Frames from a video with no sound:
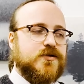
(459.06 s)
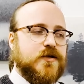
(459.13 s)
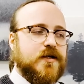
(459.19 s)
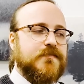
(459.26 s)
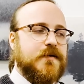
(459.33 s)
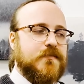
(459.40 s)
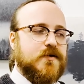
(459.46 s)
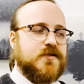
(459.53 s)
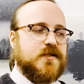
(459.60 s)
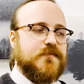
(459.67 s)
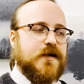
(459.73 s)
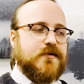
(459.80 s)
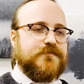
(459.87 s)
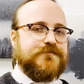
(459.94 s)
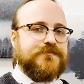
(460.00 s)
struck me most
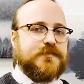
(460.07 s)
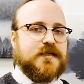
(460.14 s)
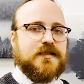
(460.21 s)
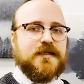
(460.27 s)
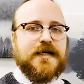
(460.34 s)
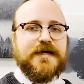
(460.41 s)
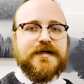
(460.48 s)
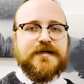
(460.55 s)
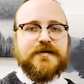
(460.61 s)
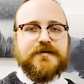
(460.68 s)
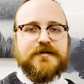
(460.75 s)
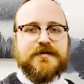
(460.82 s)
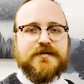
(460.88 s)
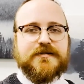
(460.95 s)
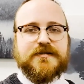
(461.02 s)
about
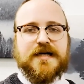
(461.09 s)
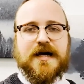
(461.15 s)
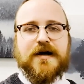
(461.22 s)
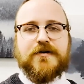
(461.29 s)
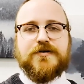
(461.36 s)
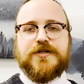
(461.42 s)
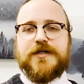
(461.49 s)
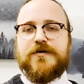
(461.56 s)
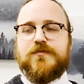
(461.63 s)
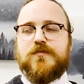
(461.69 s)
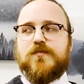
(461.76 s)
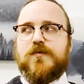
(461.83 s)
Cléa is how she